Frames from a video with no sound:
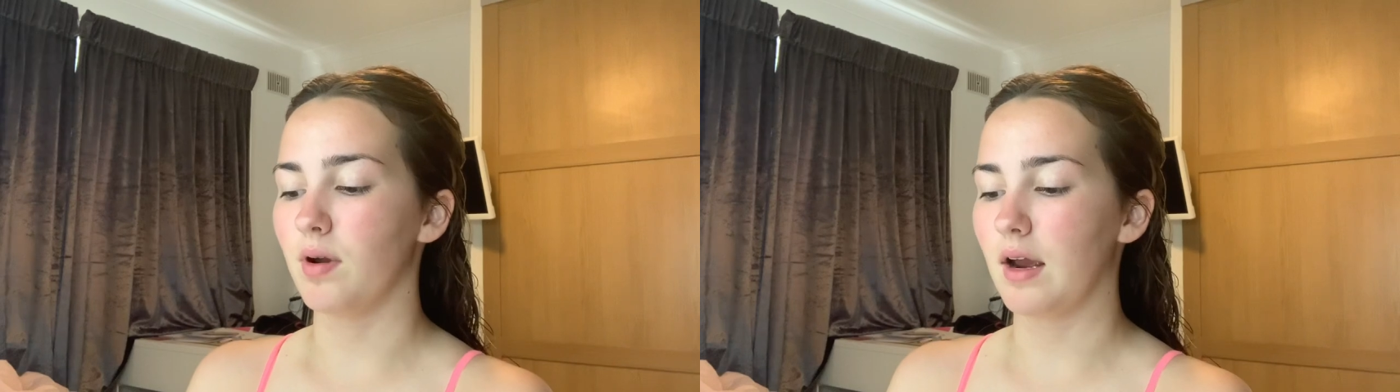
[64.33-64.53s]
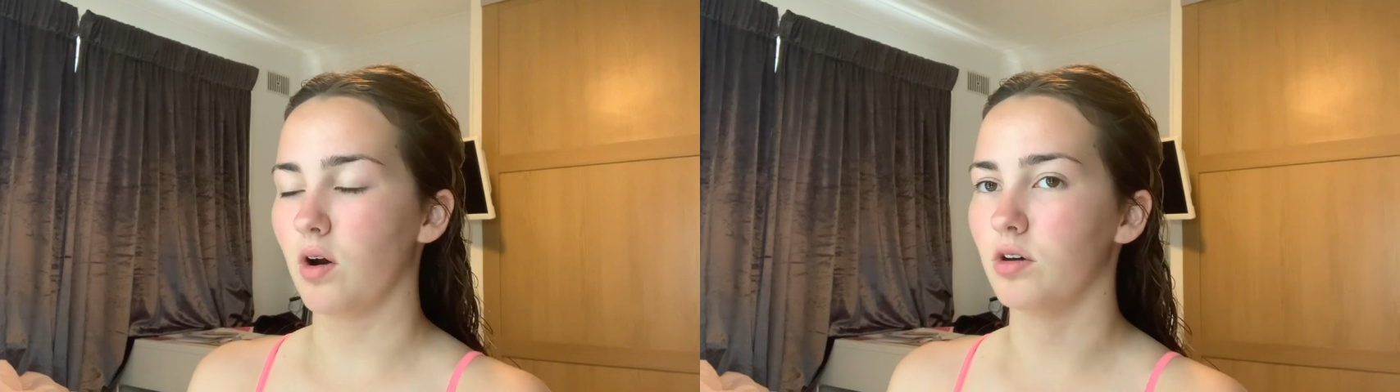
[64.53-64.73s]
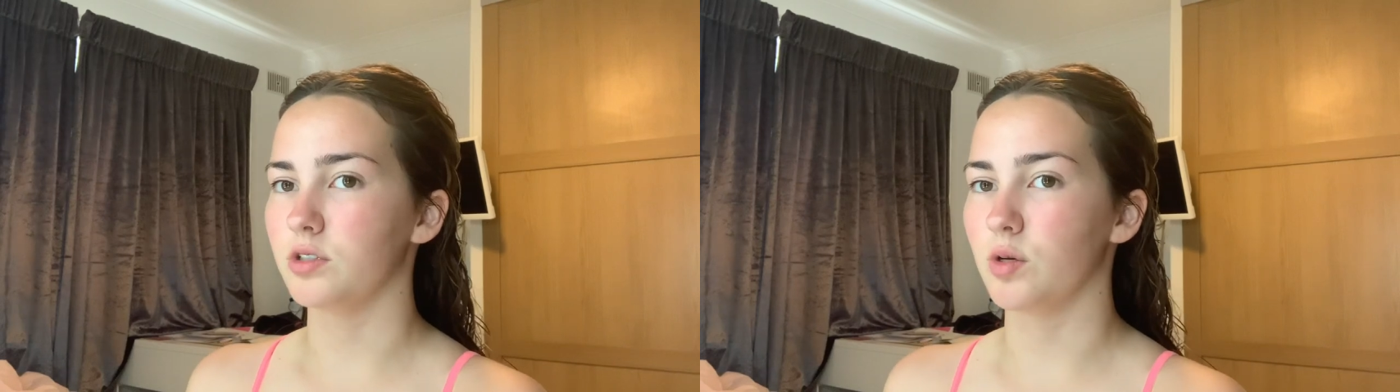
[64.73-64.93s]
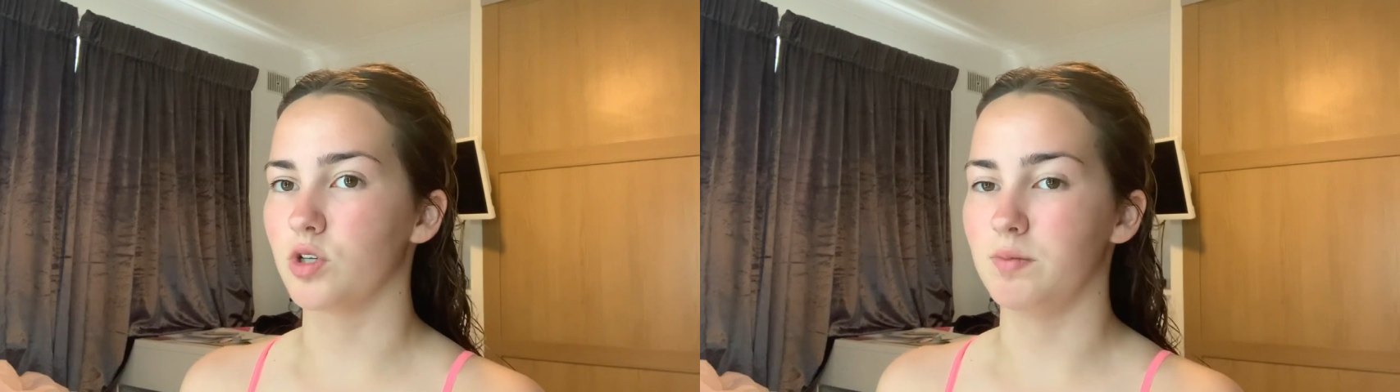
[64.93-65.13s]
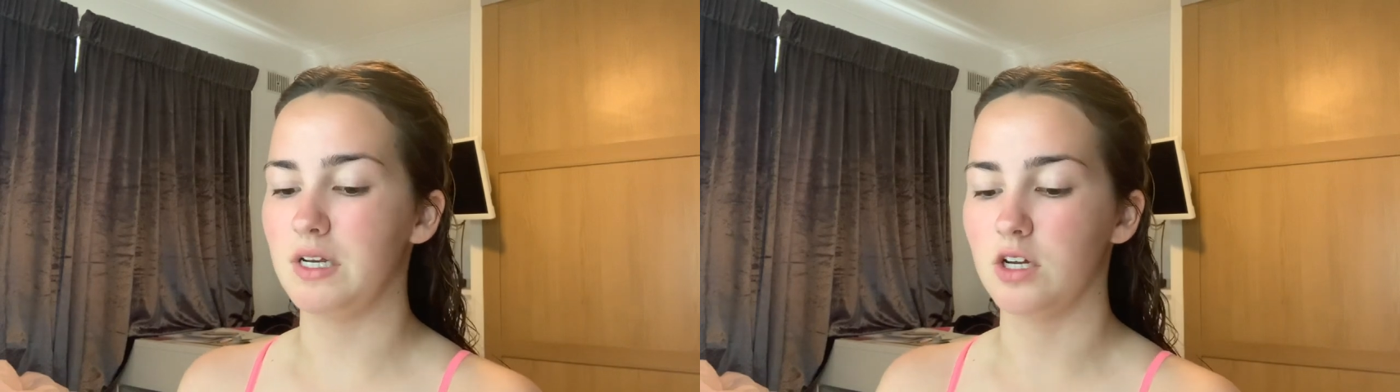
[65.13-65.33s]
like on social
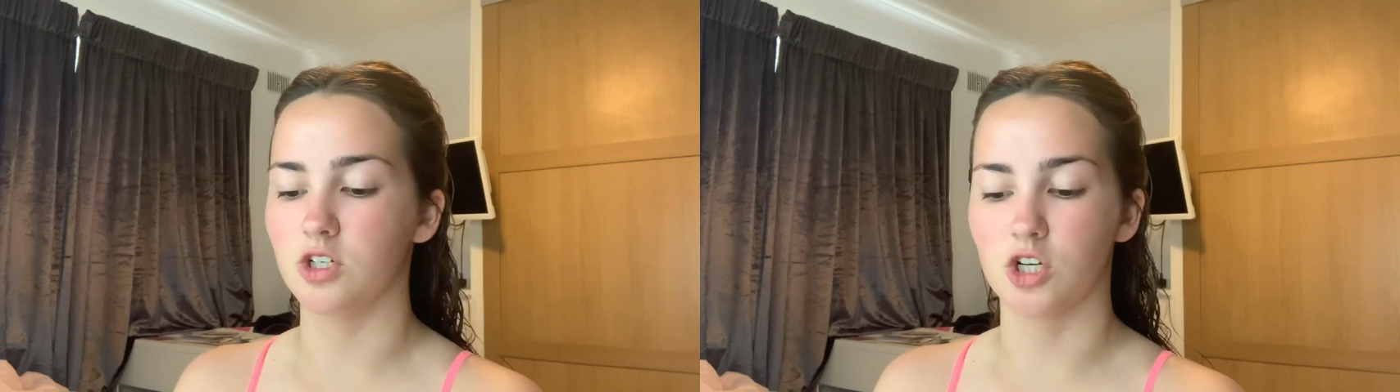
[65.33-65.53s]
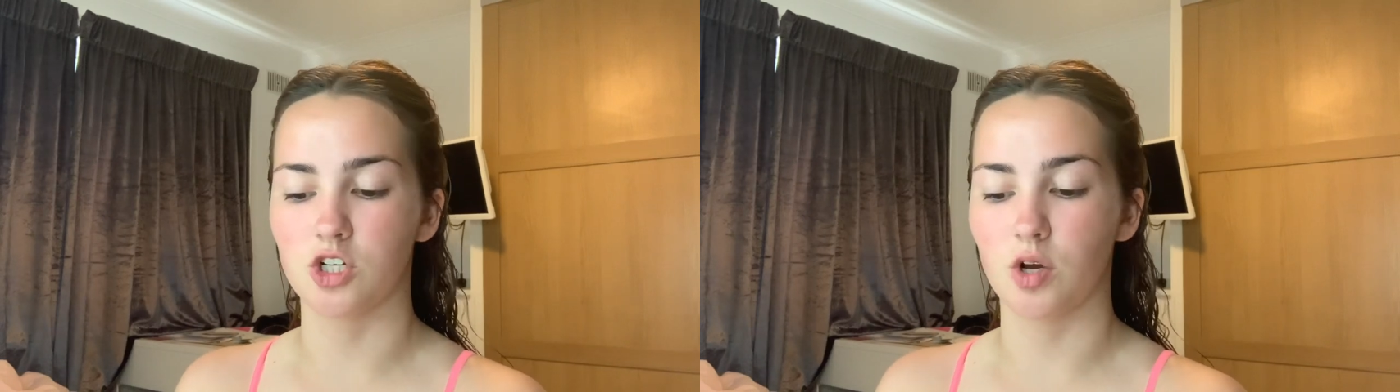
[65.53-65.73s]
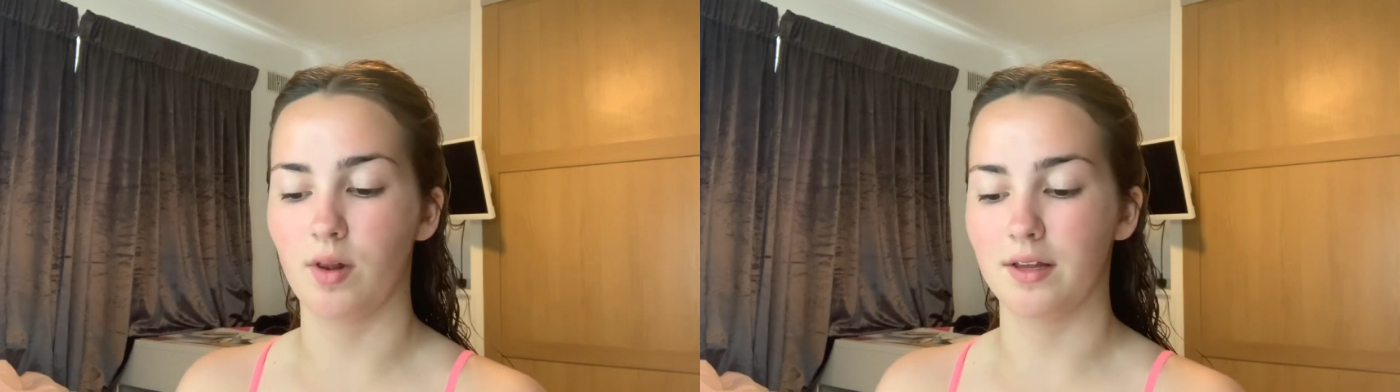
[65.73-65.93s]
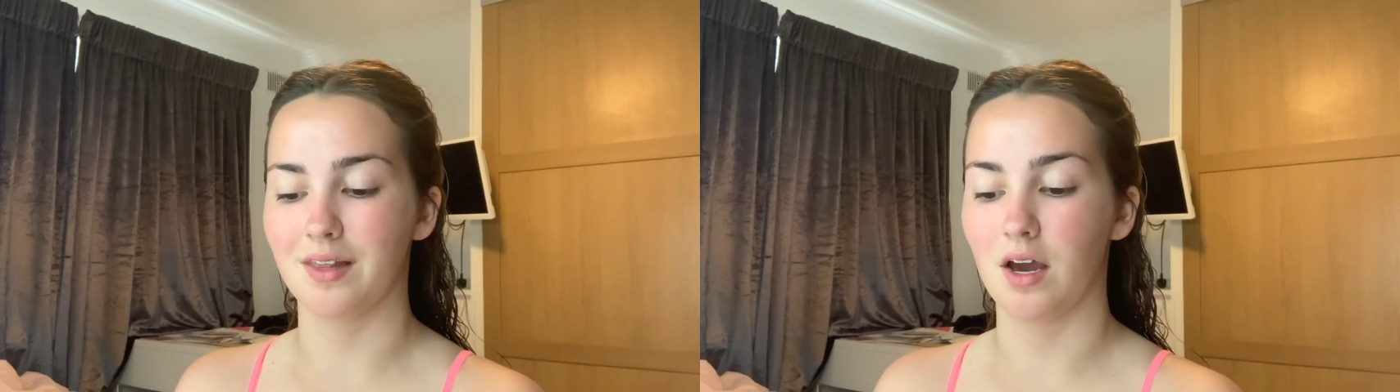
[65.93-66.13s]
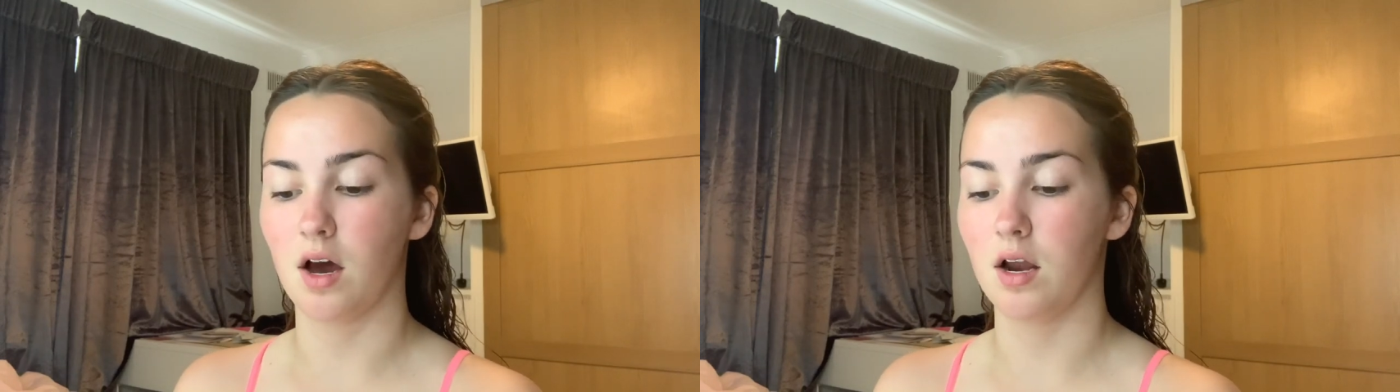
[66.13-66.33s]
media just show like their
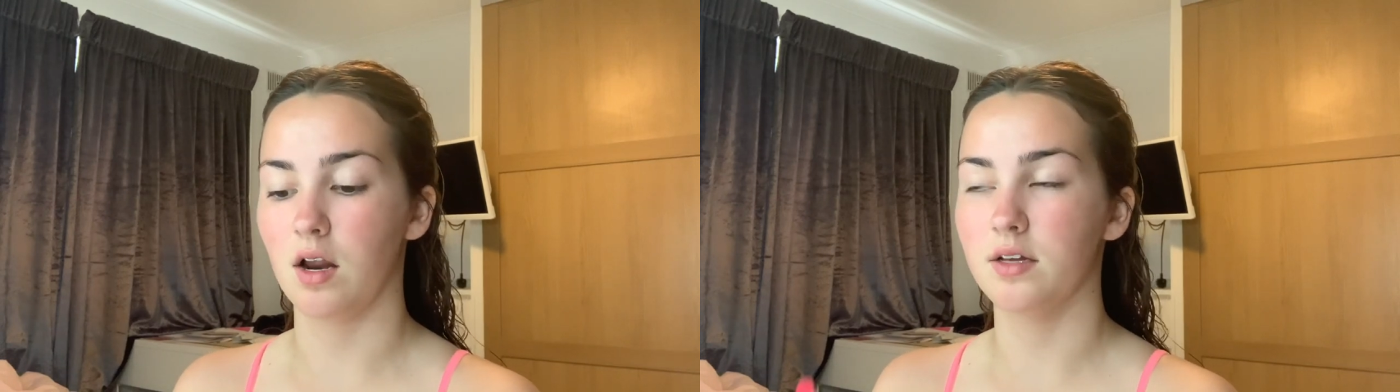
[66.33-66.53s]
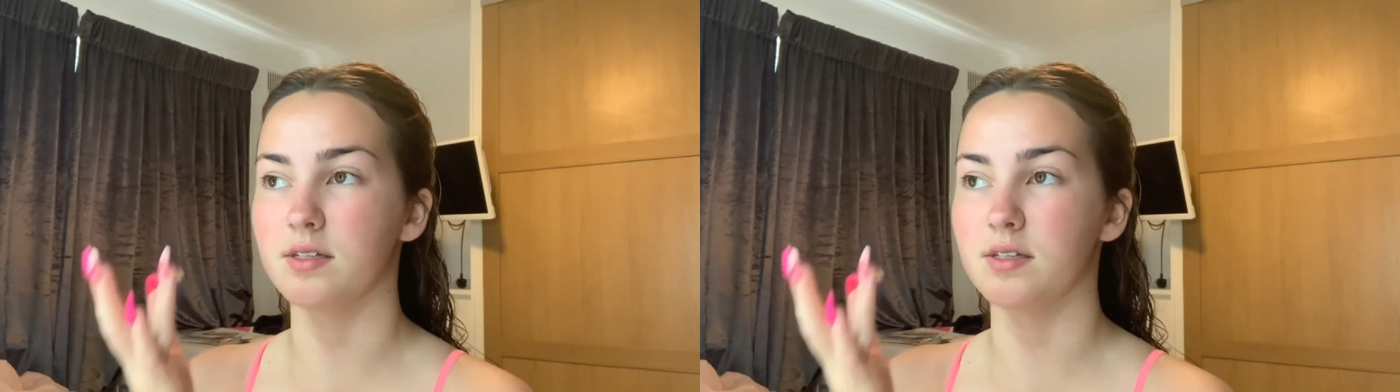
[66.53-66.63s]
highlights,